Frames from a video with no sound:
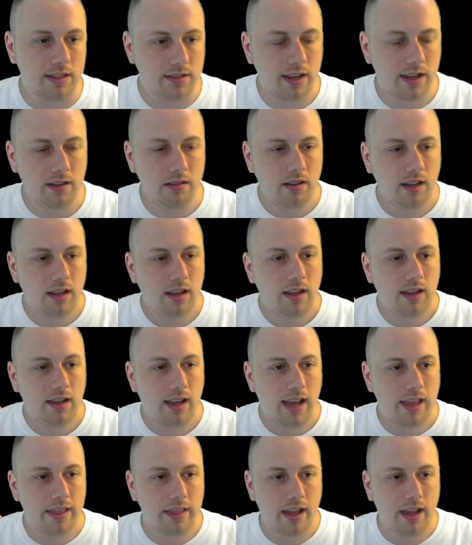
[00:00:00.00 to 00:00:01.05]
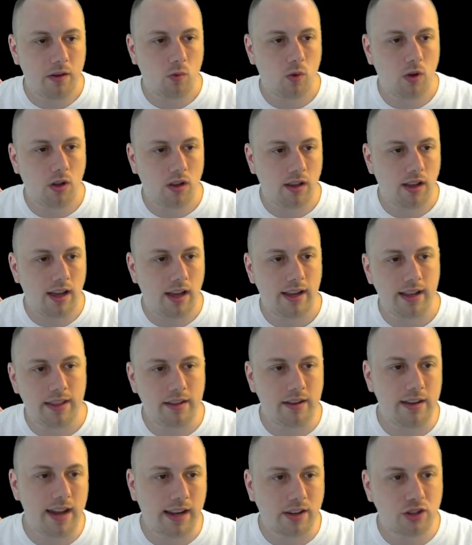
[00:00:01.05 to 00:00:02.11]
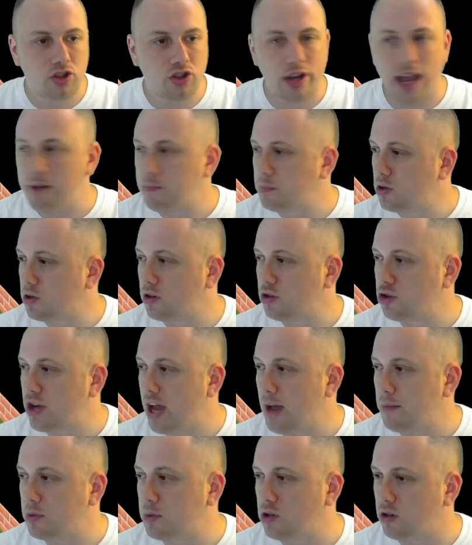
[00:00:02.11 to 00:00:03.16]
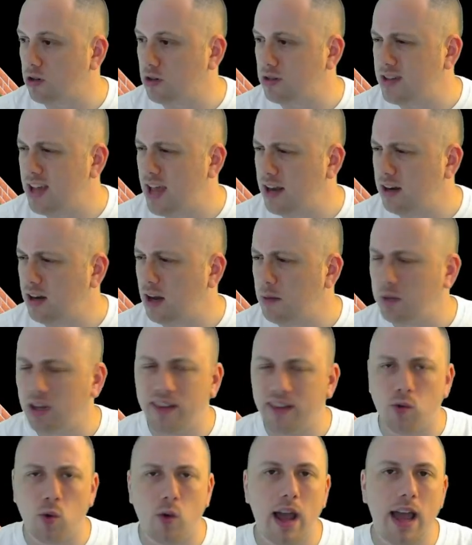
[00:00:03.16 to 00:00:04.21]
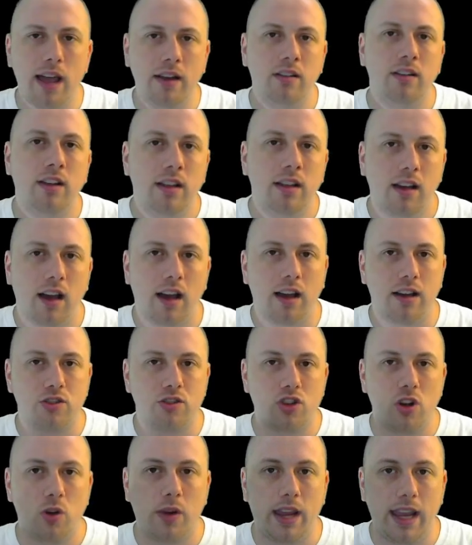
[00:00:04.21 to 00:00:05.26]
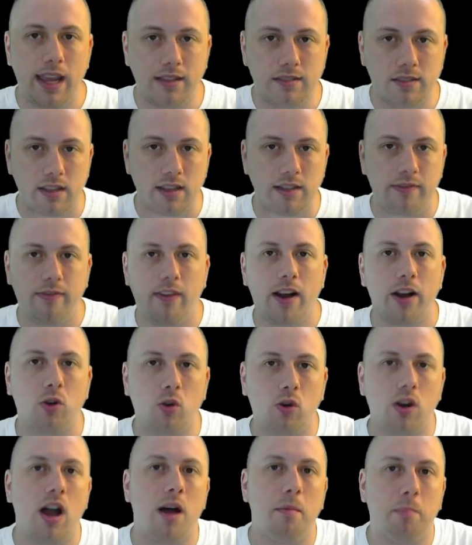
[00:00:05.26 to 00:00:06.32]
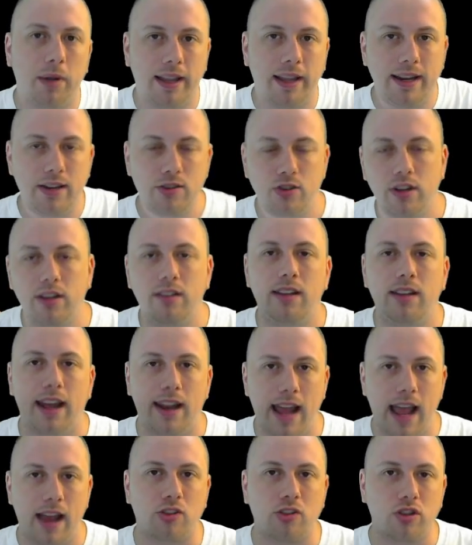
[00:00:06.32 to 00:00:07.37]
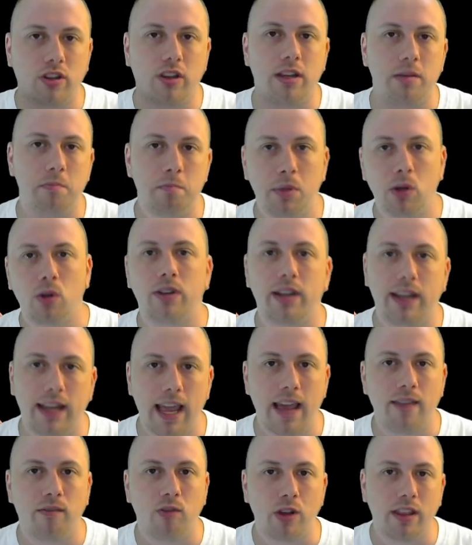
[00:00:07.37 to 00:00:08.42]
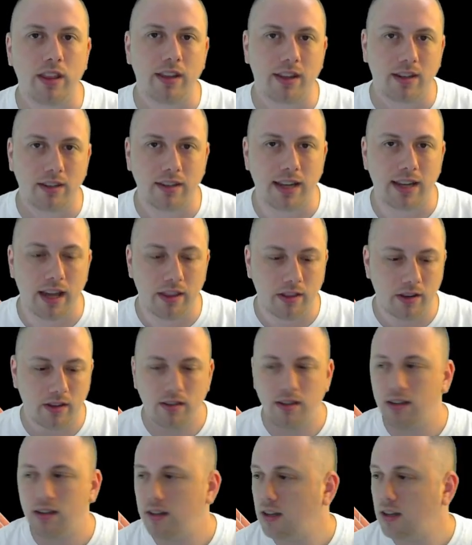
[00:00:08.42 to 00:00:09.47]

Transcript: in, and then we'll, in the next chapter, Chapter 10, I believe we're at, showcase the final compilation and actually building everything together. I